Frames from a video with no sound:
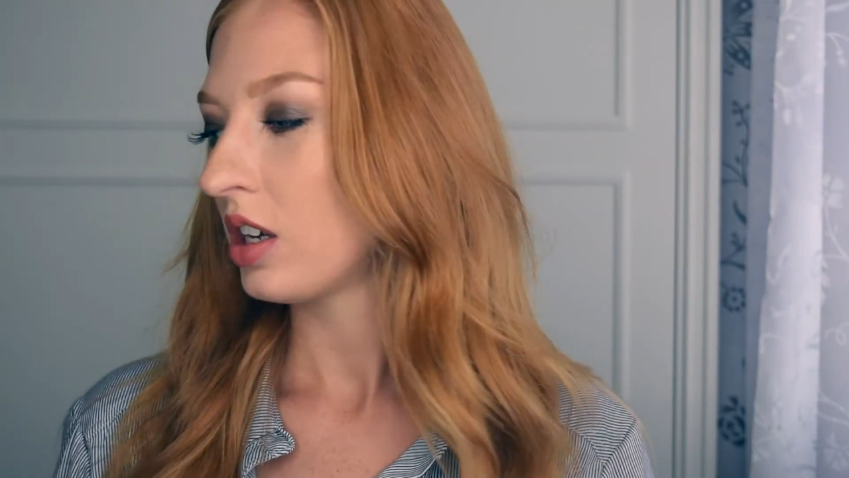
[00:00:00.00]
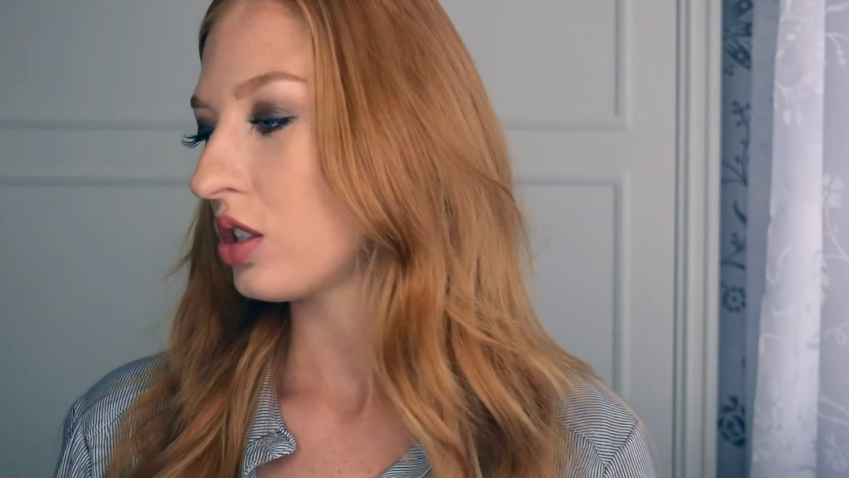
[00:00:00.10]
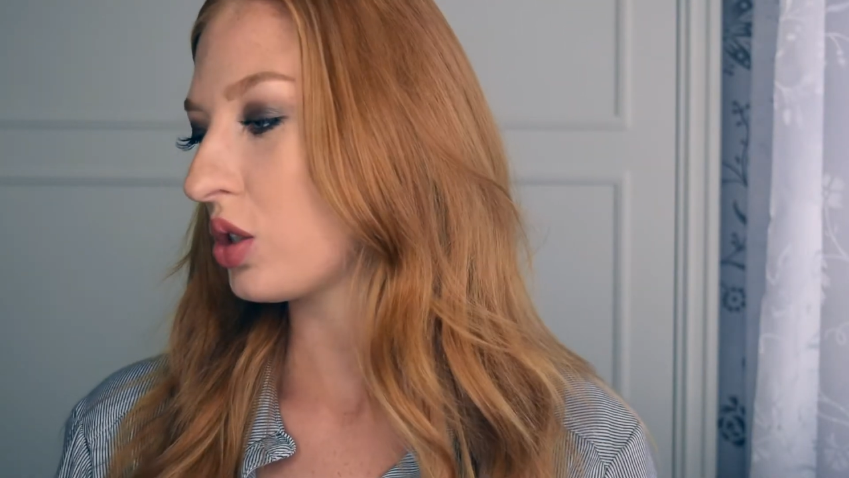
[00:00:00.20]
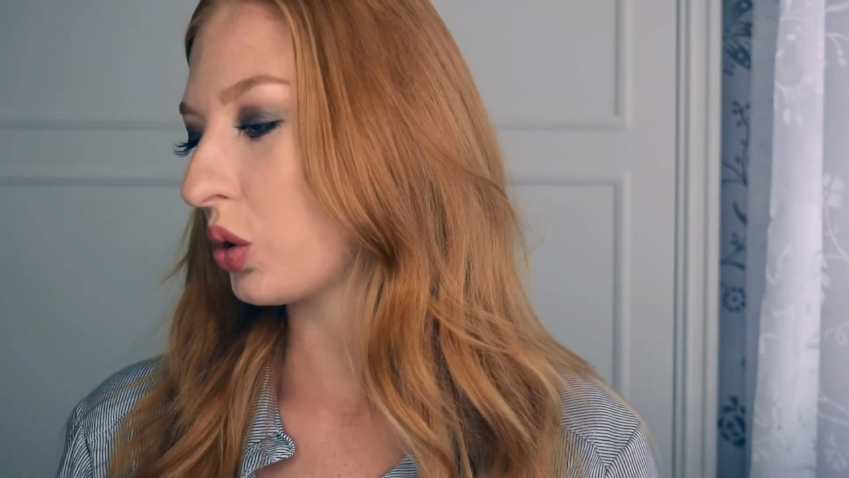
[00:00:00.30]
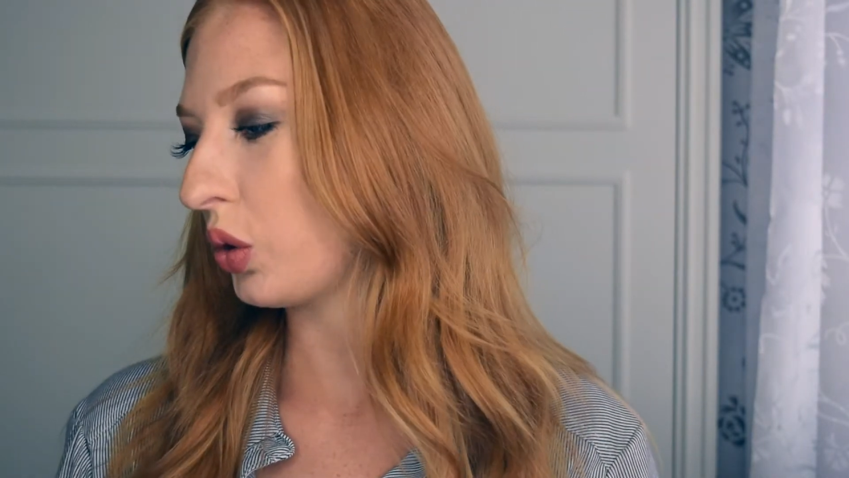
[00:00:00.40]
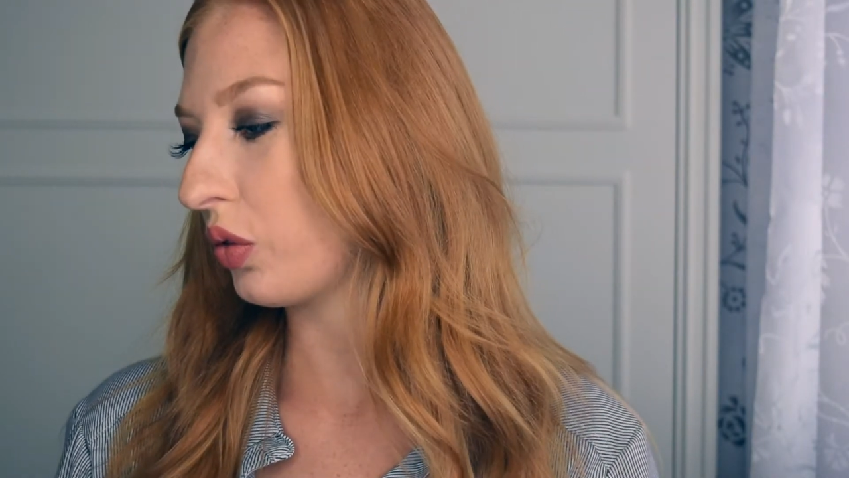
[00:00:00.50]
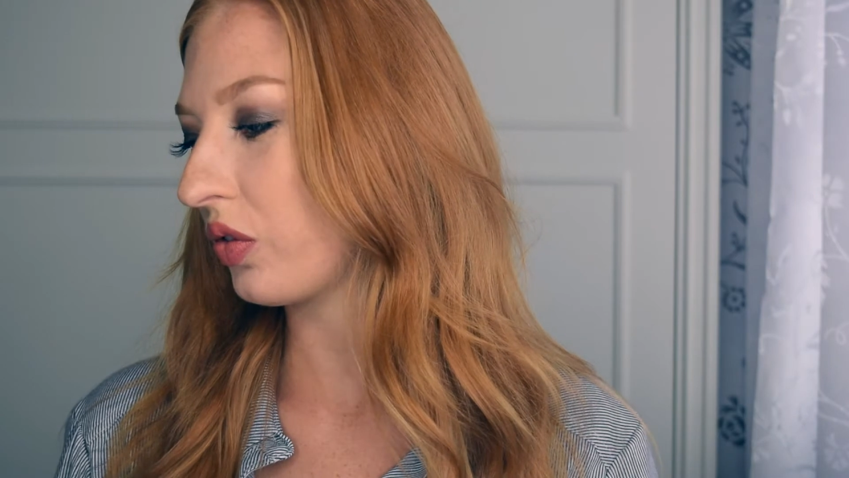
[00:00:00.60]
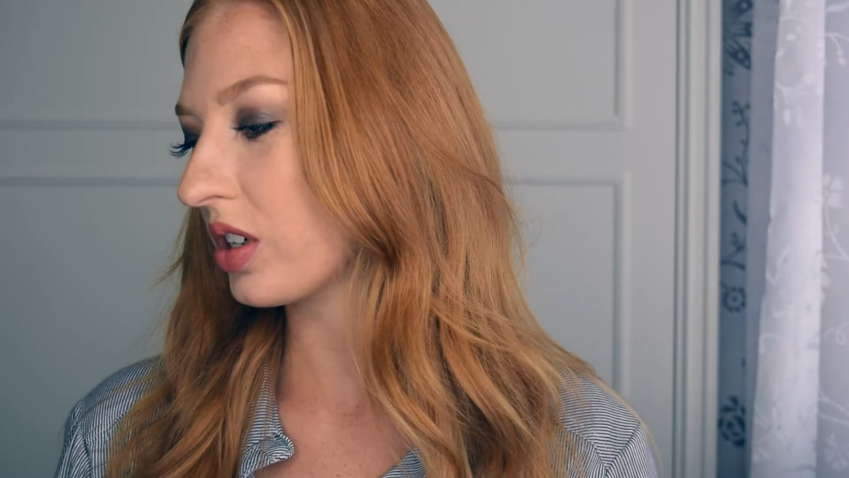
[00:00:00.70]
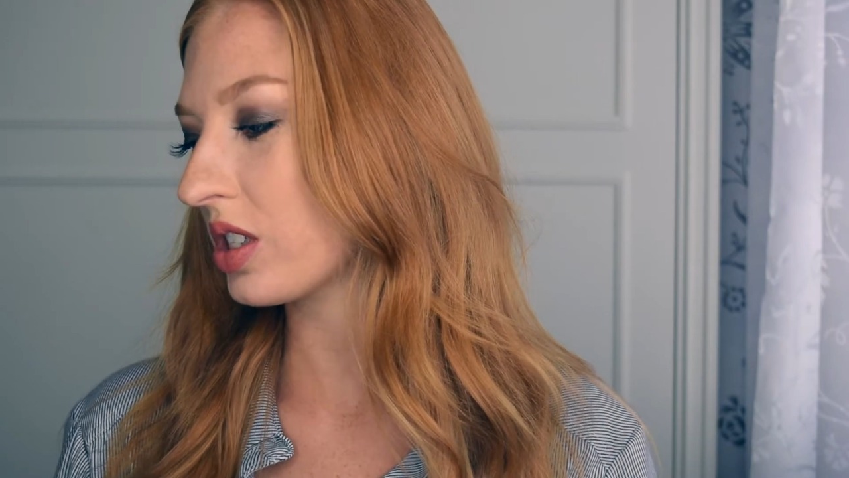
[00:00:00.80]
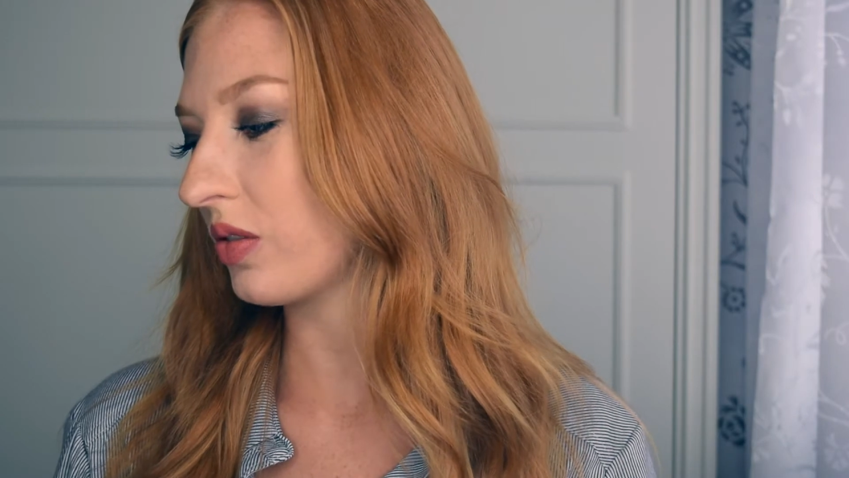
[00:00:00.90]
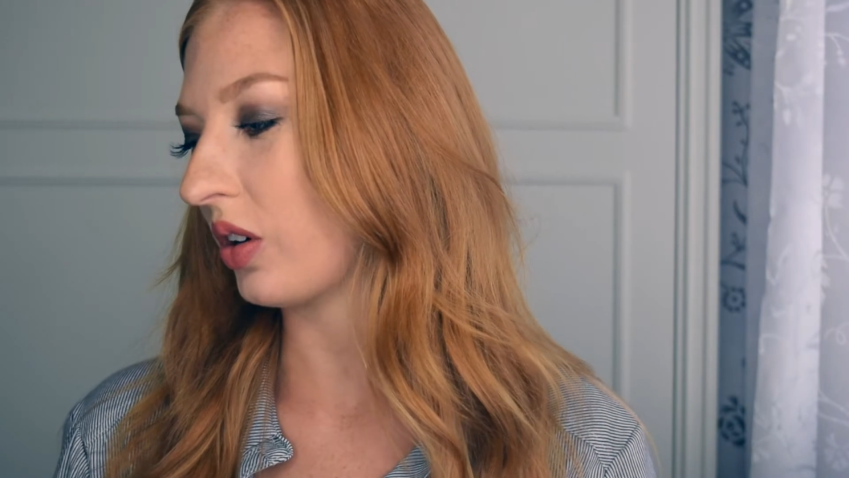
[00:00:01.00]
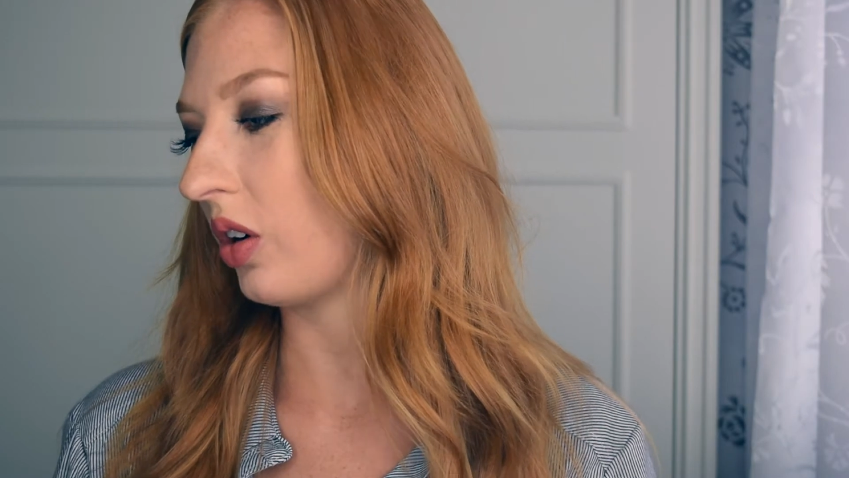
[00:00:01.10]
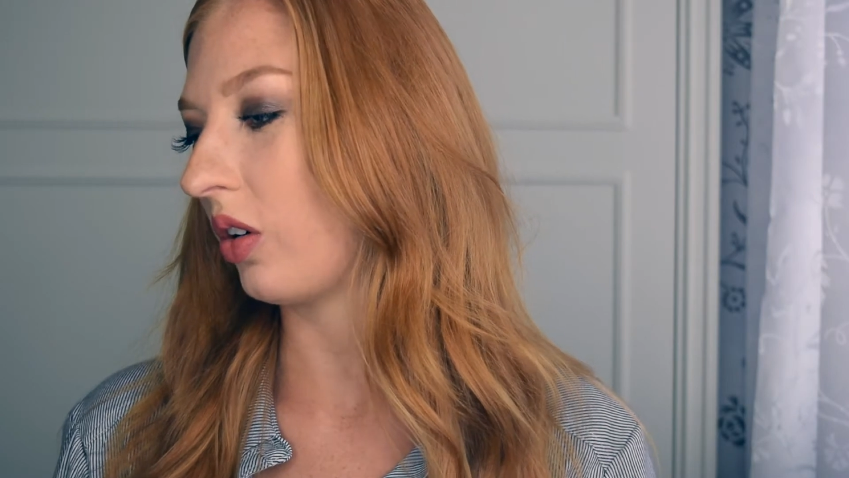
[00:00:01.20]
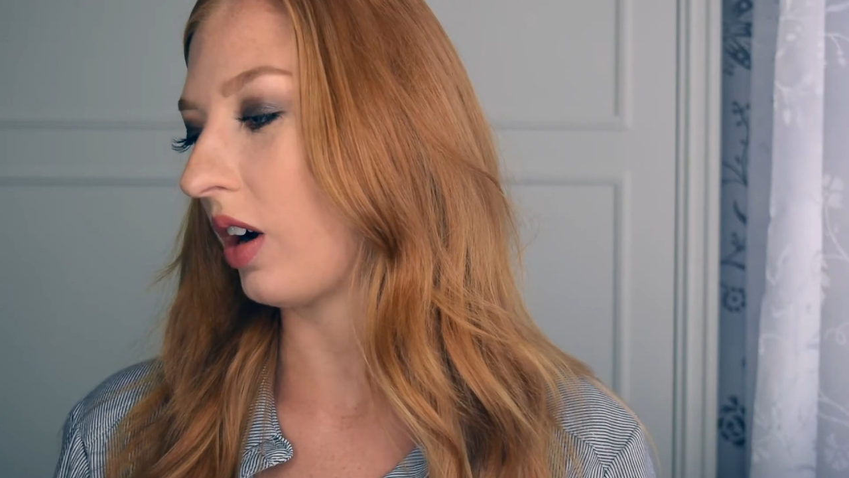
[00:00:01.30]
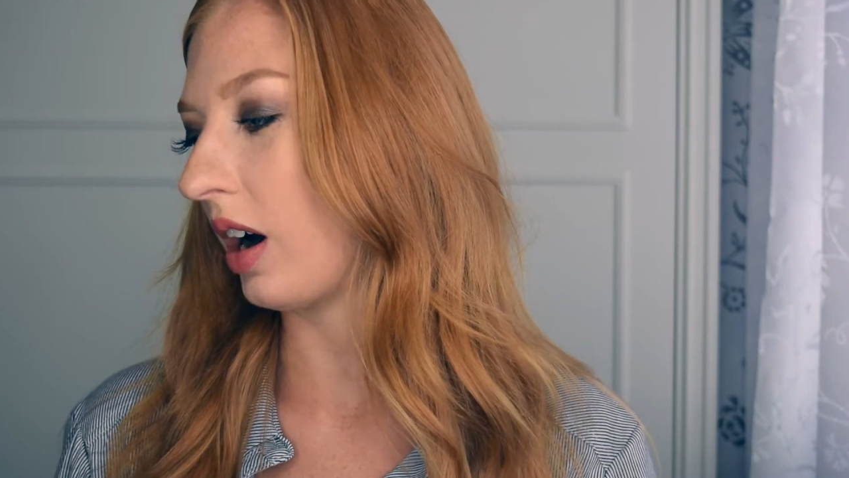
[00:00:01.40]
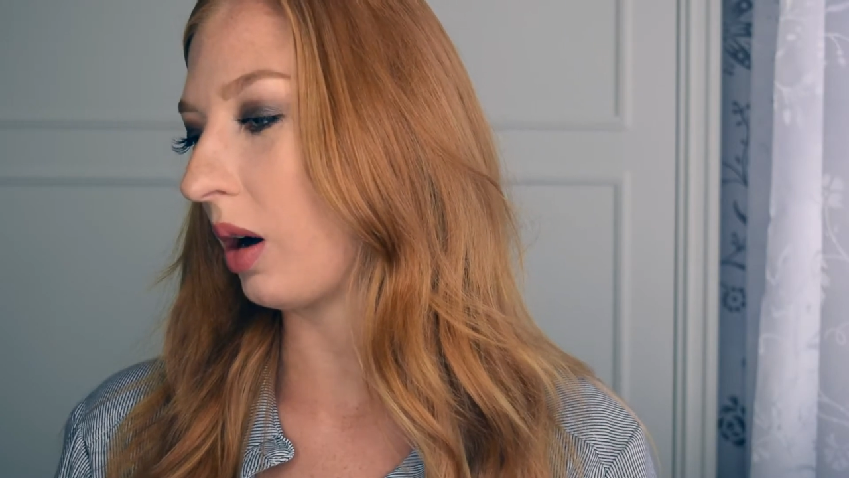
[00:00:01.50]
So first of all,